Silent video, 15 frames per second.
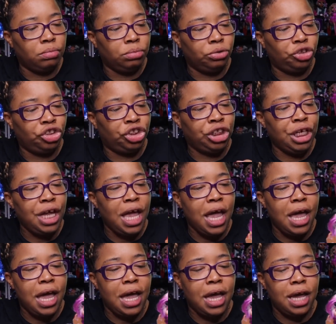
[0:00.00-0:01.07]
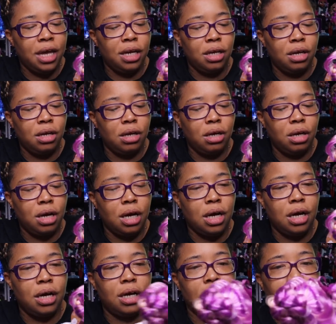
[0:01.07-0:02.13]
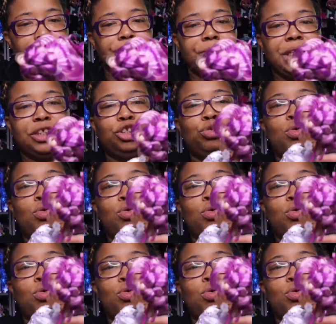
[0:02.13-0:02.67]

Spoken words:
She had, as